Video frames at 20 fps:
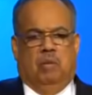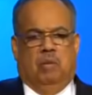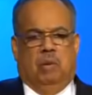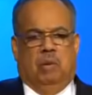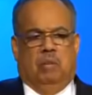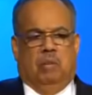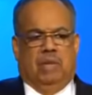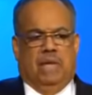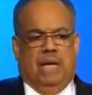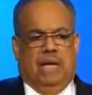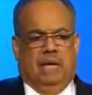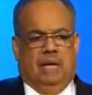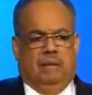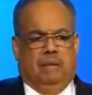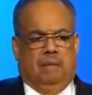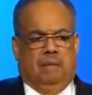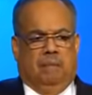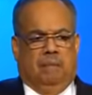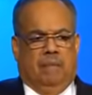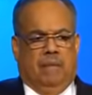remember
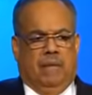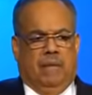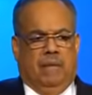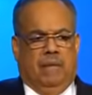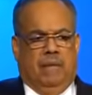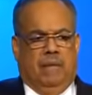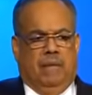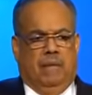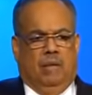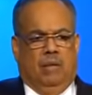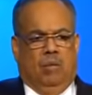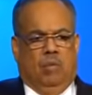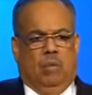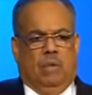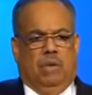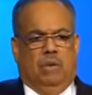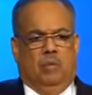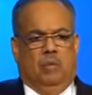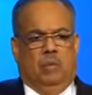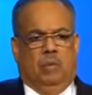that?
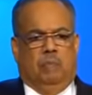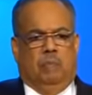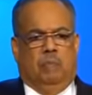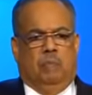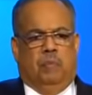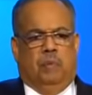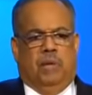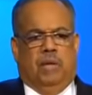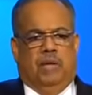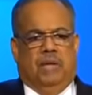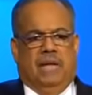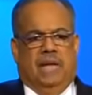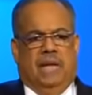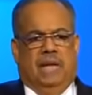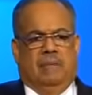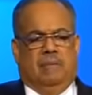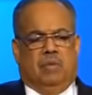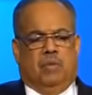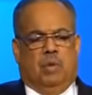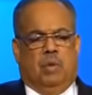Yes. We put a
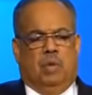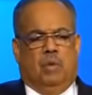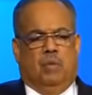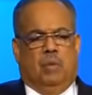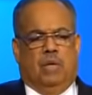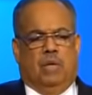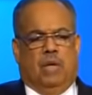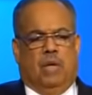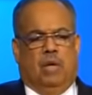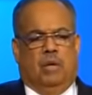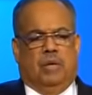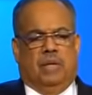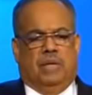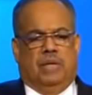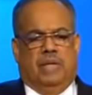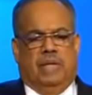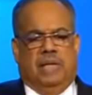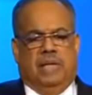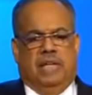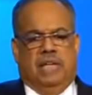name to it. We called
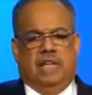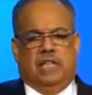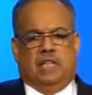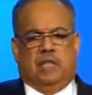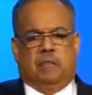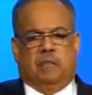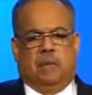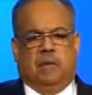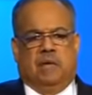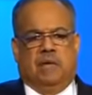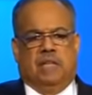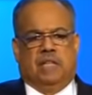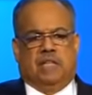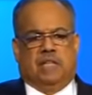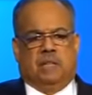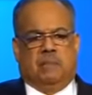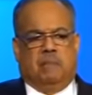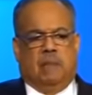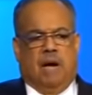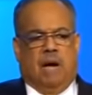it
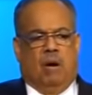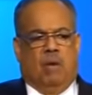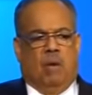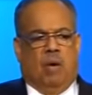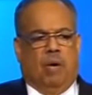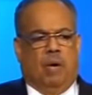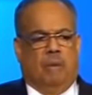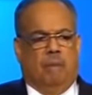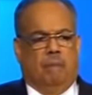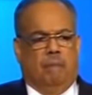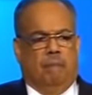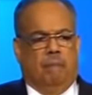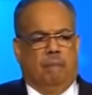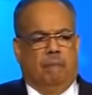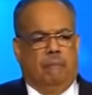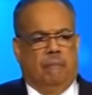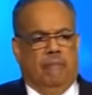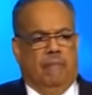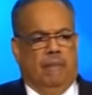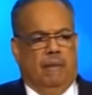Experience the Power.
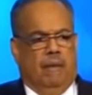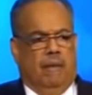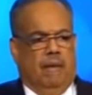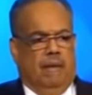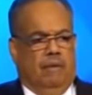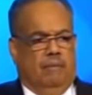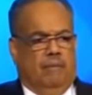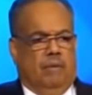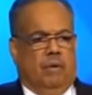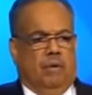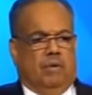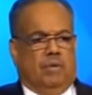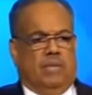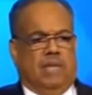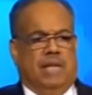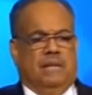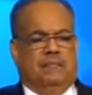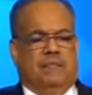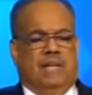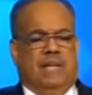Yes.
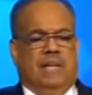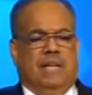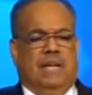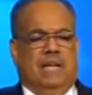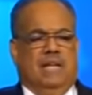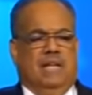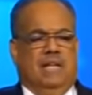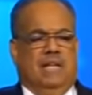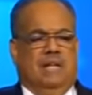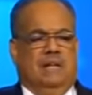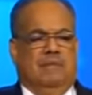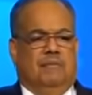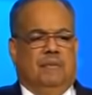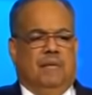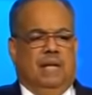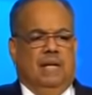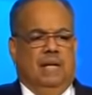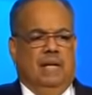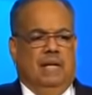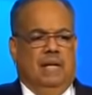Folks, at the end of
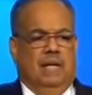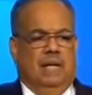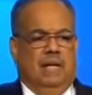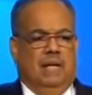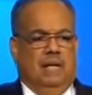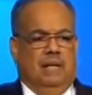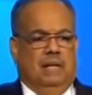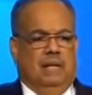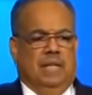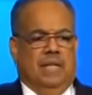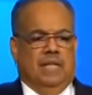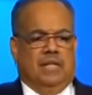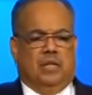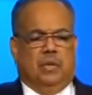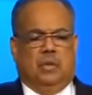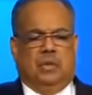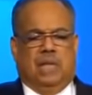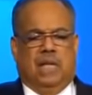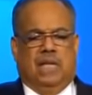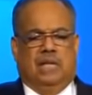Net
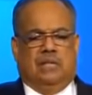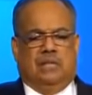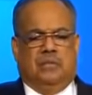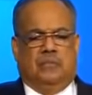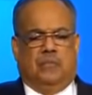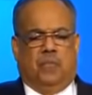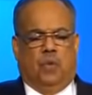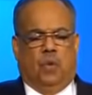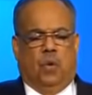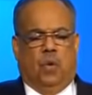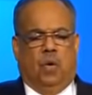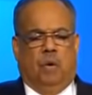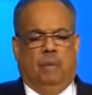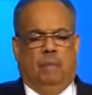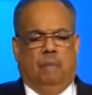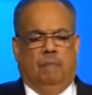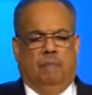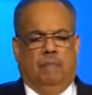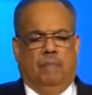2004,